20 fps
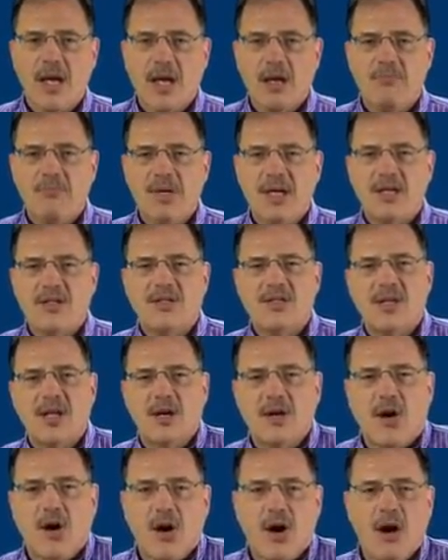It means
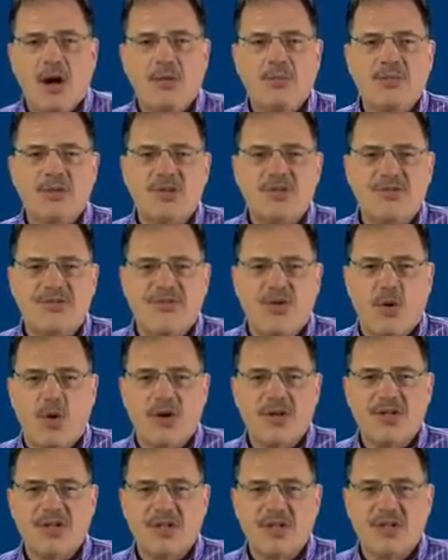that armed
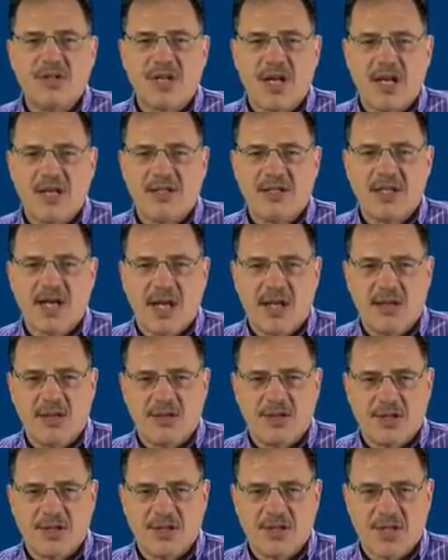forces and
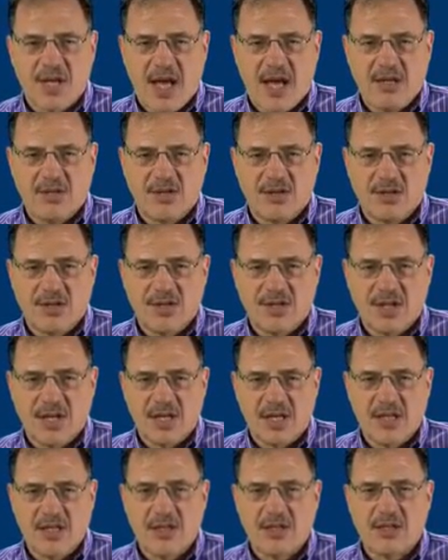intelligence
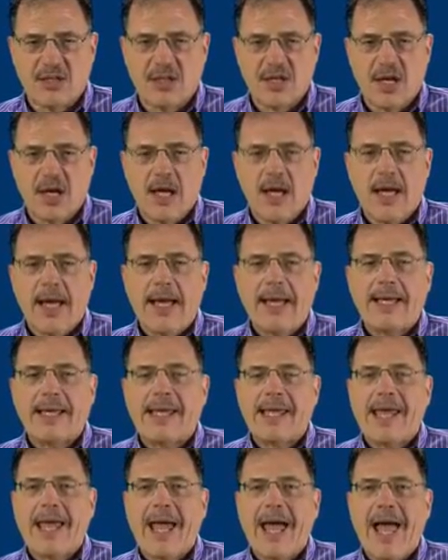agencies
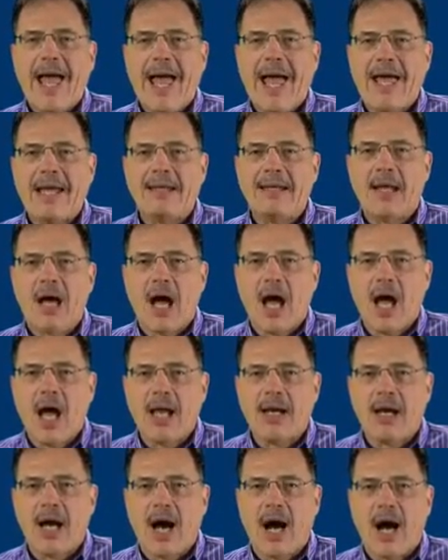
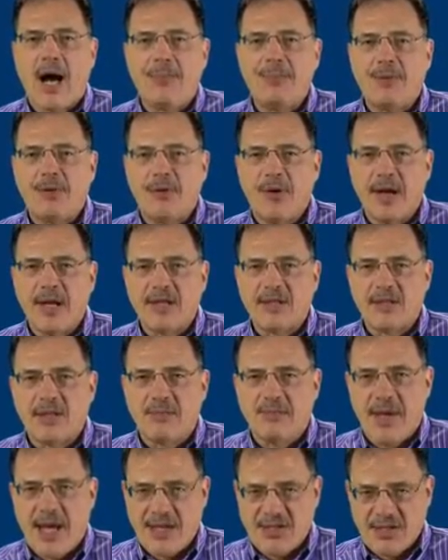cannot operate
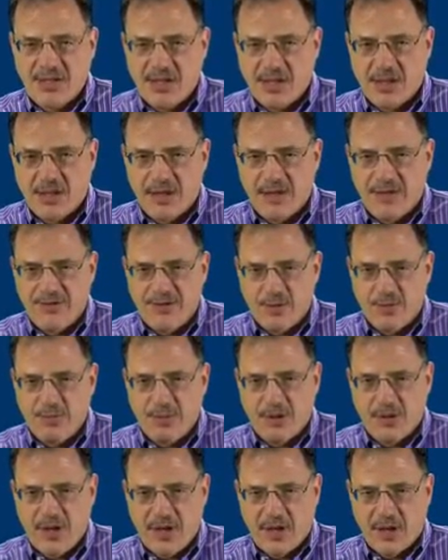domestically for
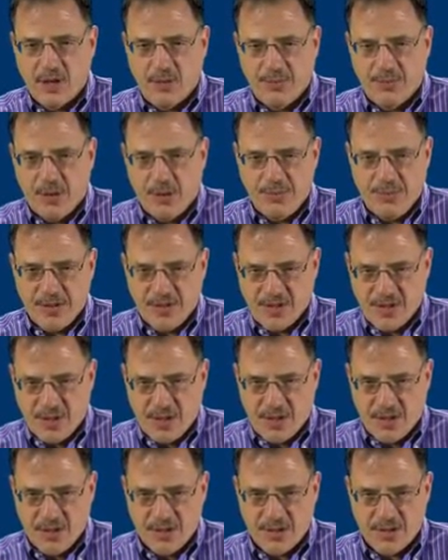political
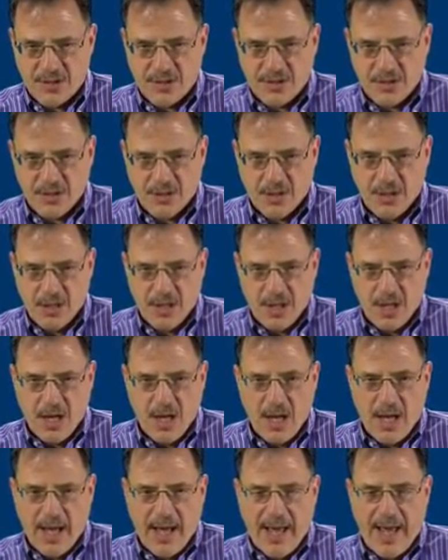purposes
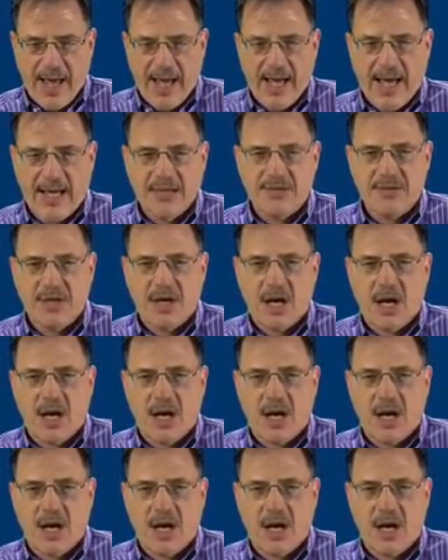and